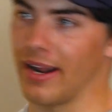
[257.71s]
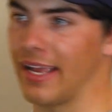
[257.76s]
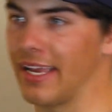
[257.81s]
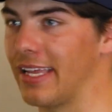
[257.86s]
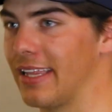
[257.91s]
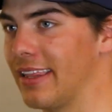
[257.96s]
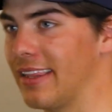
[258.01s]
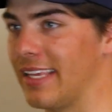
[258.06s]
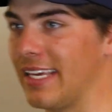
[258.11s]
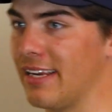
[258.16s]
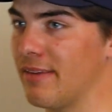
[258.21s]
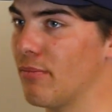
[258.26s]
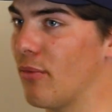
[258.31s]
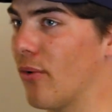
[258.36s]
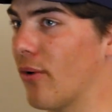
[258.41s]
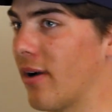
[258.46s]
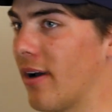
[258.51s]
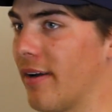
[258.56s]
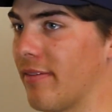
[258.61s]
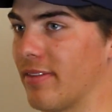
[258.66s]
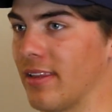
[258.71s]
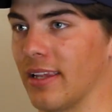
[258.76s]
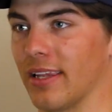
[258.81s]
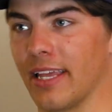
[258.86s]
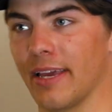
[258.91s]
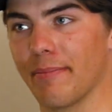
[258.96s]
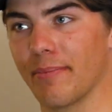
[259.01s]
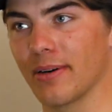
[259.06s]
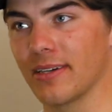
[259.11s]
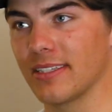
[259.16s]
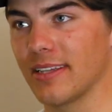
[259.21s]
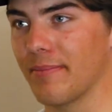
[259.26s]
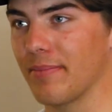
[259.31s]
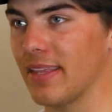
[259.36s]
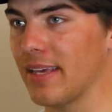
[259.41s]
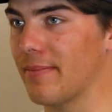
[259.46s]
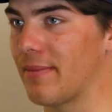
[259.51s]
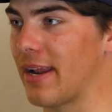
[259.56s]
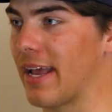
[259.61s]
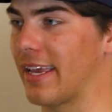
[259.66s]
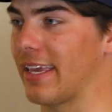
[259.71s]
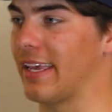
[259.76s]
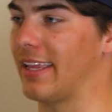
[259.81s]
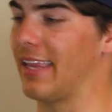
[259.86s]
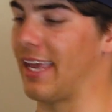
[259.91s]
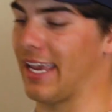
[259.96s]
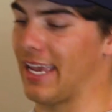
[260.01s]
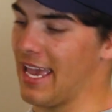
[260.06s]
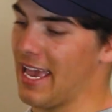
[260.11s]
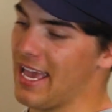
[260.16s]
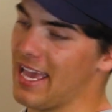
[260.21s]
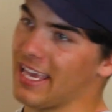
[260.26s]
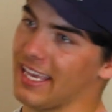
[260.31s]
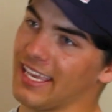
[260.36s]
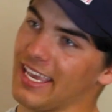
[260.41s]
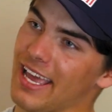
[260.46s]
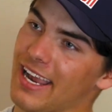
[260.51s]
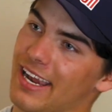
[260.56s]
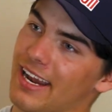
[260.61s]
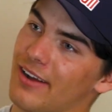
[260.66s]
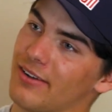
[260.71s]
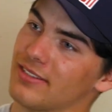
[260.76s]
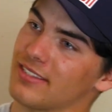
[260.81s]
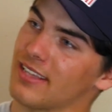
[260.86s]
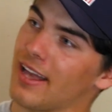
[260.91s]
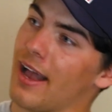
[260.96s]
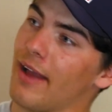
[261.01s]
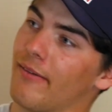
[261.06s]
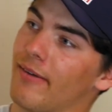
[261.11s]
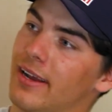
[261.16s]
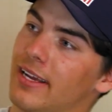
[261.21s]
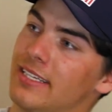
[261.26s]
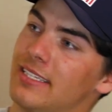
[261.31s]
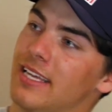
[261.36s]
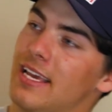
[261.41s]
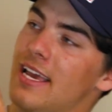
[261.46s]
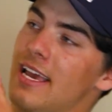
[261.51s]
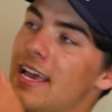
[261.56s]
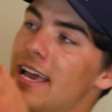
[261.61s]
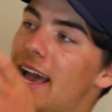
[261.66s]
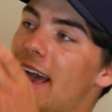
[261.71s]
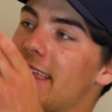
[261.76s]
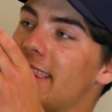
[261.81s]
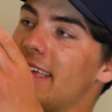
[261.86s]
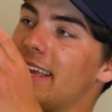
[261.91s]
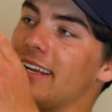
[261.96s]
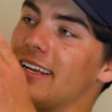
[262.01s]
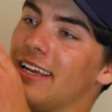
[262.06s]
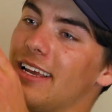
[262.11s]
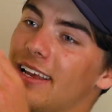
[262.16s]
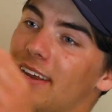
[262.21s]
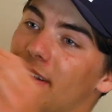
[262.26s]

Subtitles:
I could lean more off the lip or something, but I could get it out sideways and then